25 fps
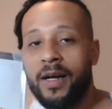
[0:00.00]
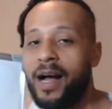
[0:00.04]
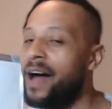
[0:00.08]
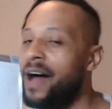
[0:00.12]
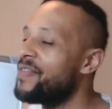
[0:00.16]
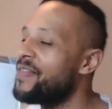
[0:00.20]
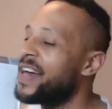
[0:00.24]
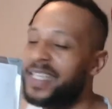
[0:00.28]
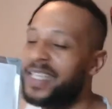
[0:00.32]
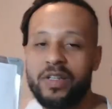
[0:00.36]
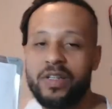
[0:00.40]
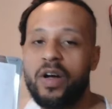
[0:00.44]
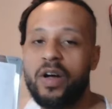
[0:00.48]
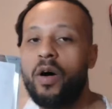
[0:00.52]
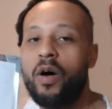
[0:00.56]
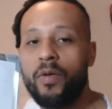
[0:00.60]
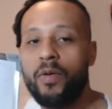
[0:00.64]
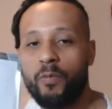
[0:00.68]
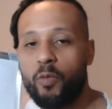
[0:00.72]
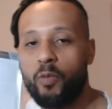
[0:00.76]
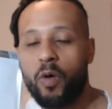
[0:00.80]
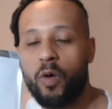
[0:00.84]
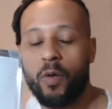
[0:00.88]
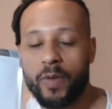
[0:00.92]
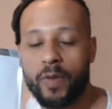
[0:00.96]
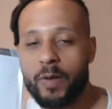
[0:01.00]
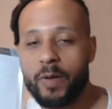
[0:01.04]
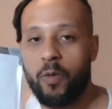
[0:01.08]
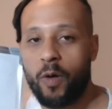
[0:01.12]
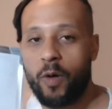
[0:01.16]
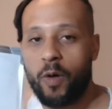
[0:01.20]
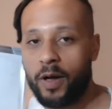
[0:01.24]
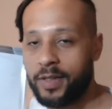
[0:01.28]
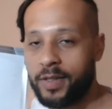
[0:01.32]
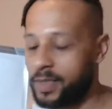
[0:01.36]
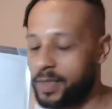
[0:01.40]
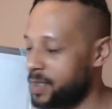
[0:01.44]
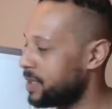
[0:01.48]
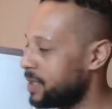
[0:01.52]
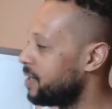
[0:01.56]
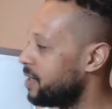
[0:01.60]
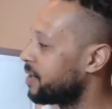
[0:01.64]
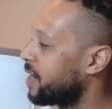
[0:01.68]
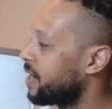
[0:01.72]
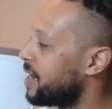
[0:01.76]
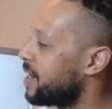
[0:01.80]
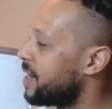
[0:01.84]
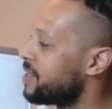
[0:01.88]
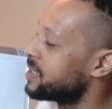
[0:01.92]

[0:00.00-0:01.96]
And that's not what we want, okay?